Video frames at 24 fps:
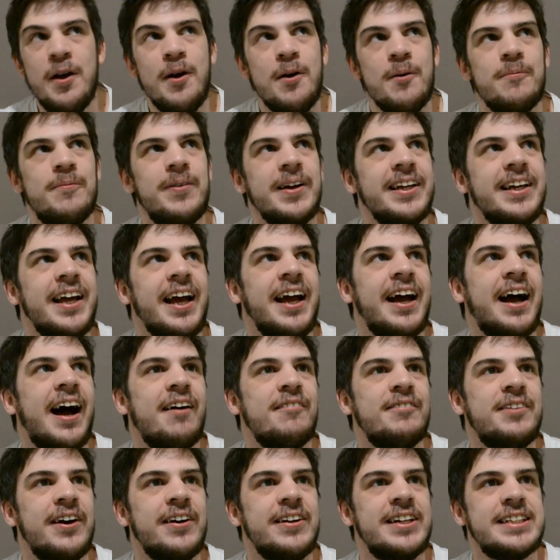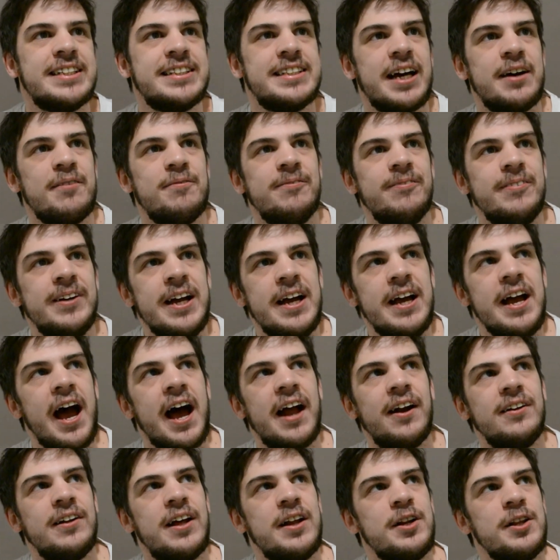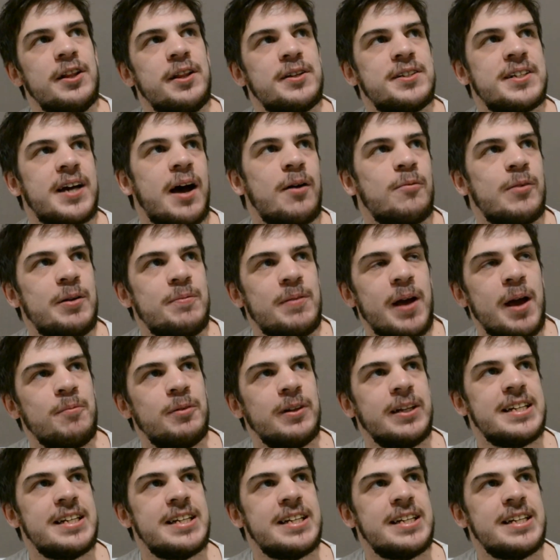but yeah, I've noticed and a lot of the time when people are